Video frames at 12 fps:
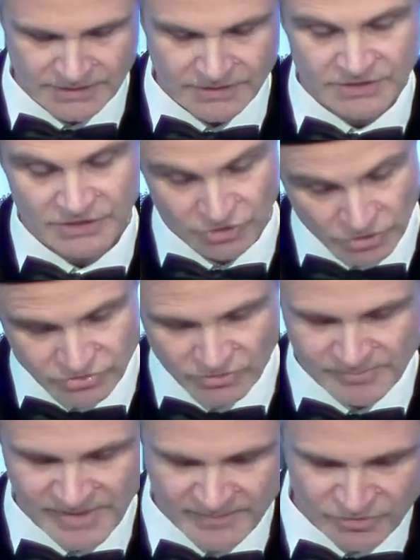She is also a
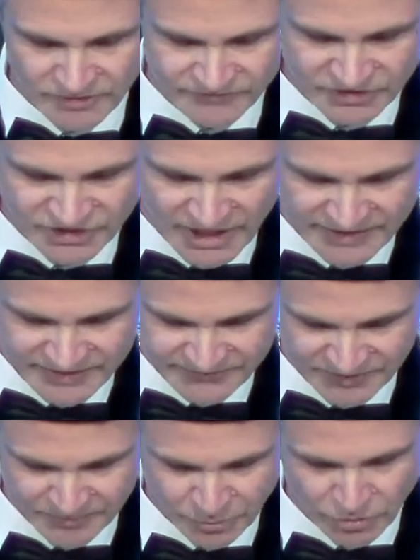member of the
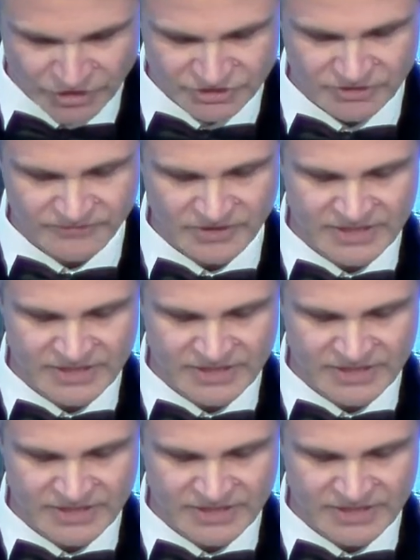scientific board of the